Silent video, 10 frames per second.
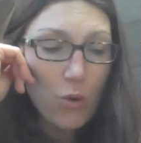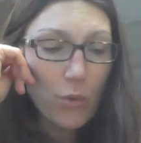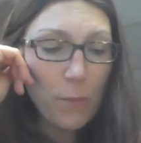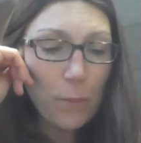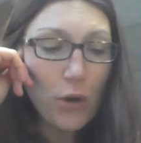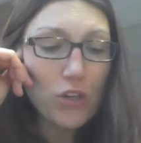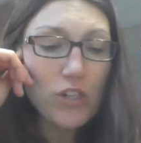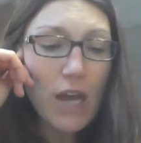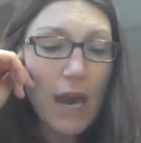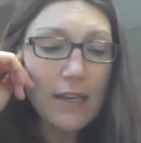With a
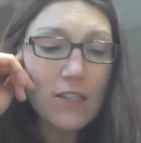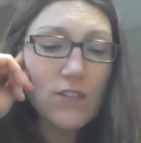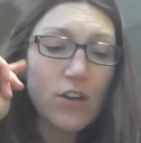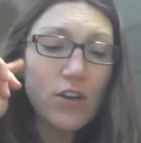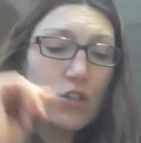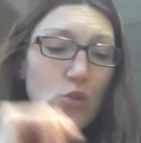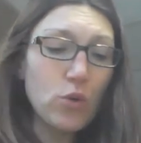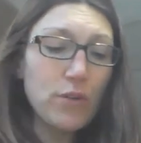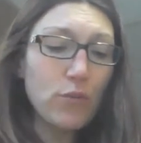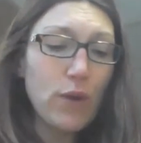push, Atticus started us
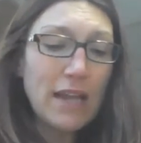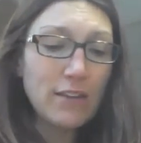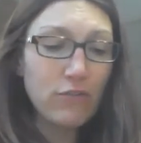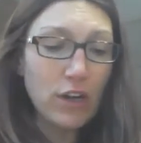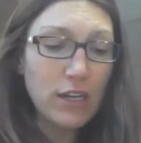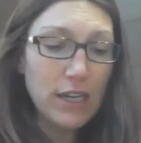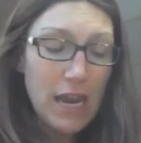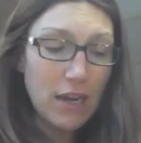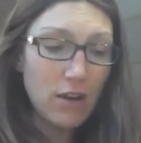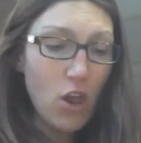toward the Radley front
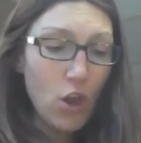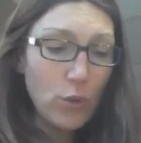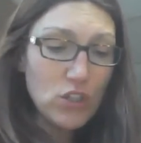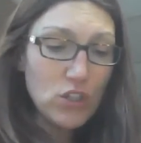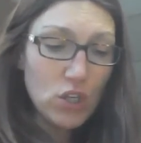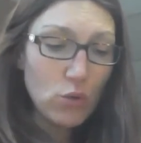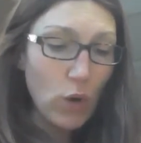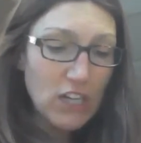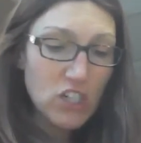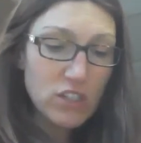gate. We stood
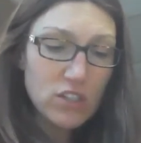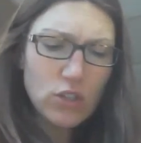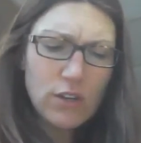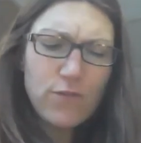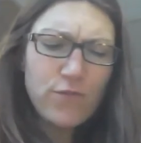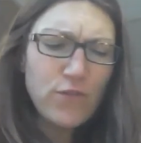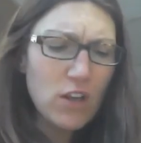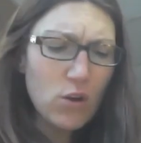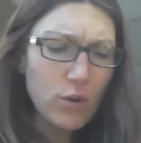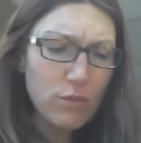watching the street
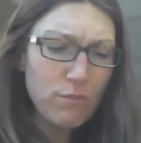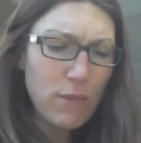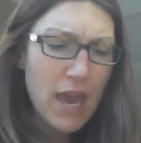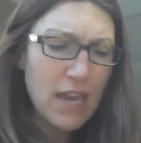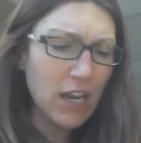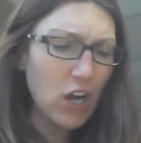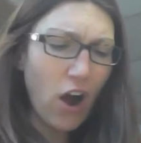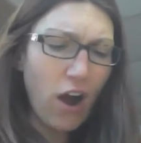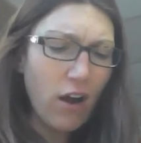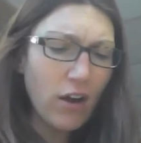fill with men and
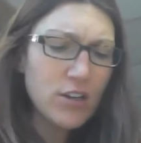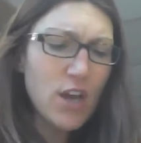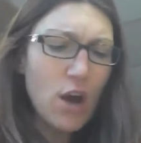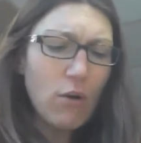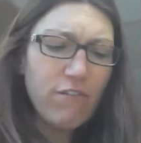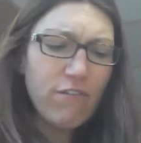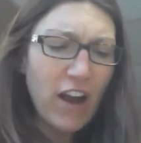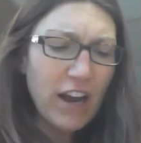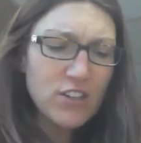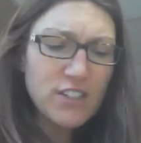cars, while
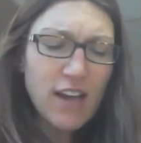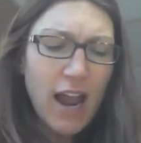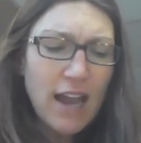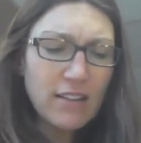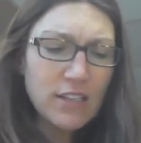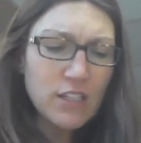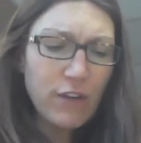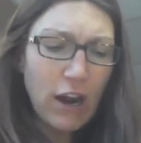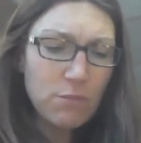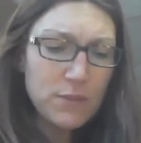fire silently
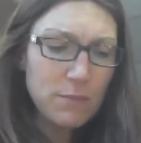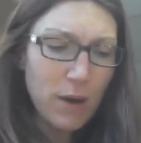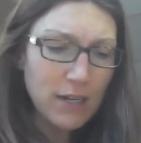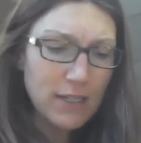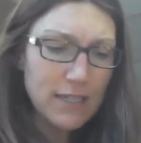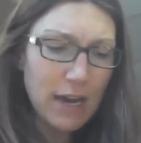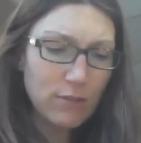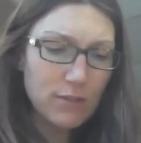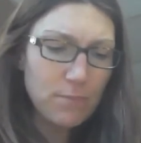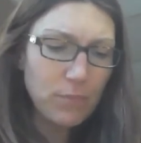devoured Miss Maudie's
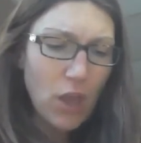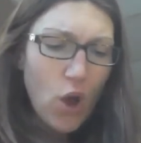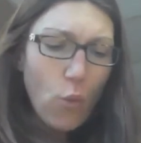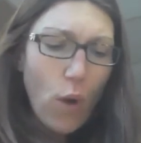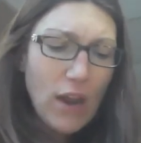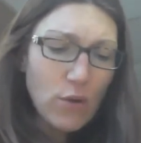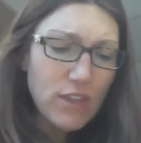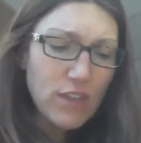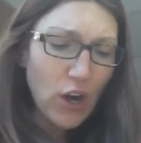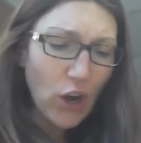house. "Why
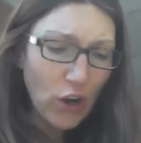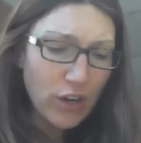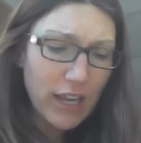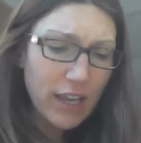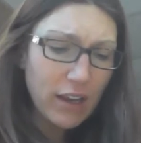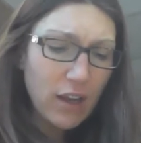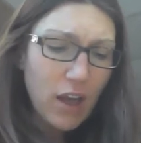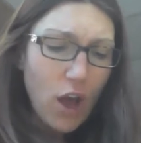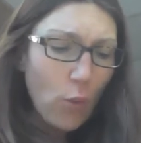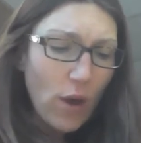don't they hurry?
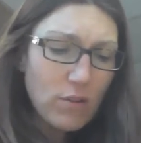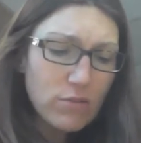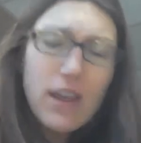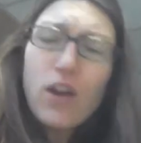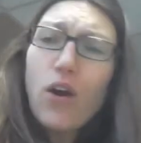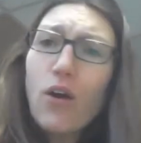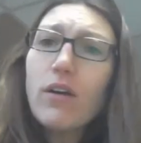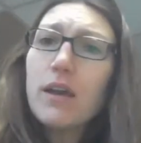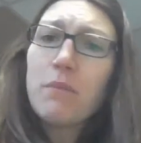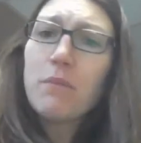Why don't they
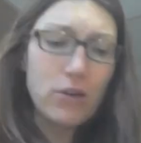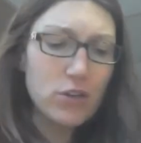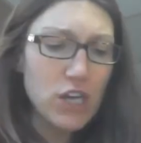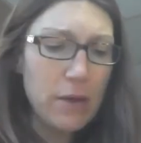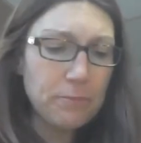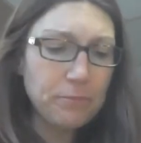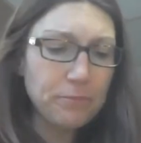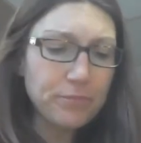hurry?" muttered Jem.